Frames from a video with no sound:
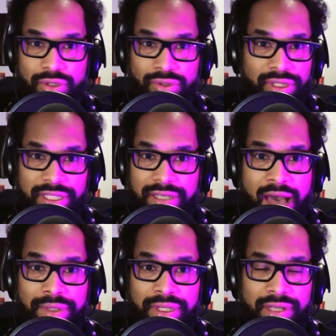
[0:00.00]
totally
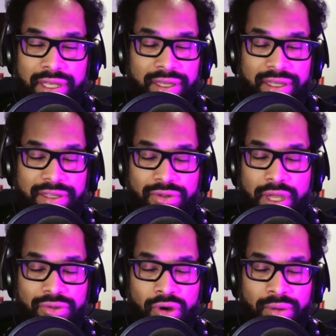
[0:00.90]
common
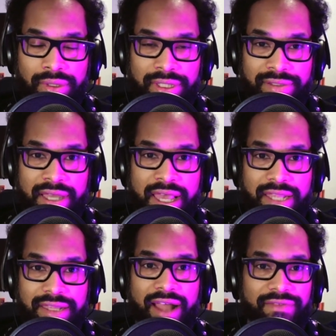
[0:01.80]
and normal and
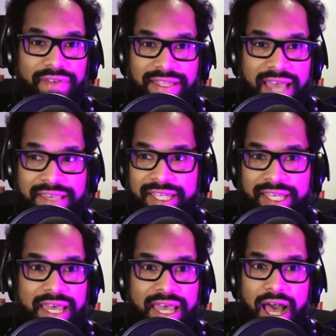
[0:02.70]
non-fantastic,